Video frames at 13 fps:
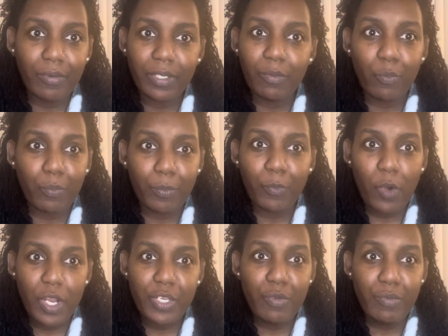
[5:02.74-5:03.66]
The
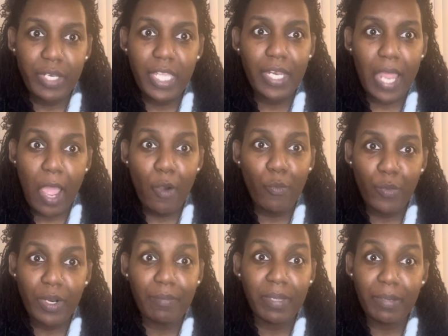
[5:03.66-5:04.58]
one you need out
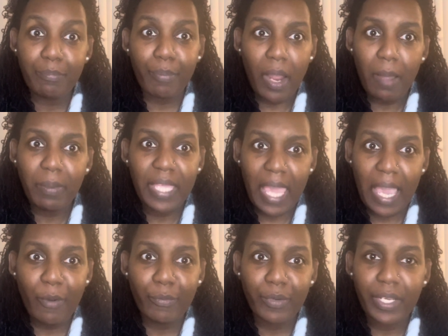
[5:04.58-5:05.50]
would have been probably
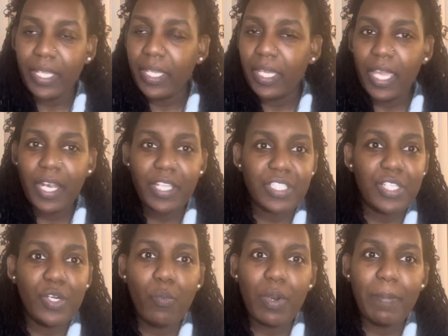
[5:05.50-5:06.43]
out. And it
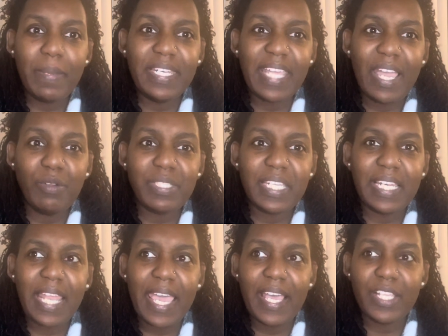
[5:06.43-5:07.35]
still would have been down to the
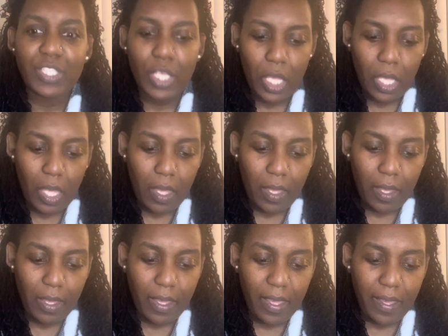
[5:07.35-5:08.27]
last
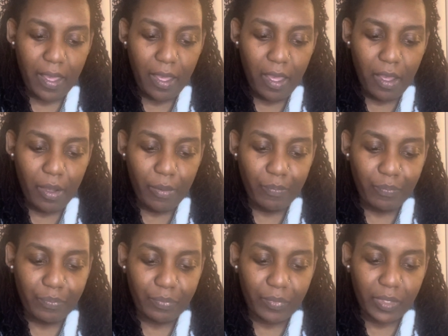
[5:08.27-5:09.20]
Dylan
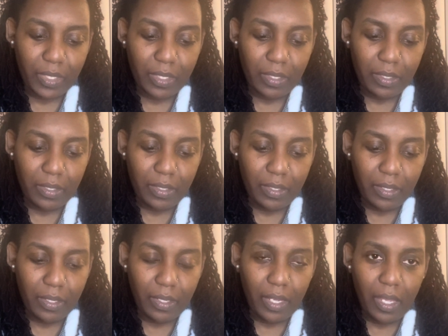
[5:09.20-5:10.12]

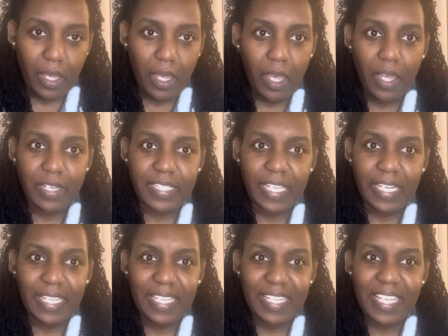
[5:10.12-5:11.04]

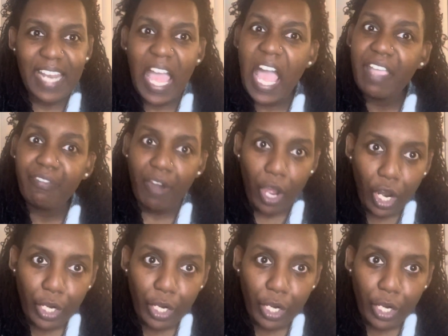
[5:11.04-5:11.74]
and Ivar.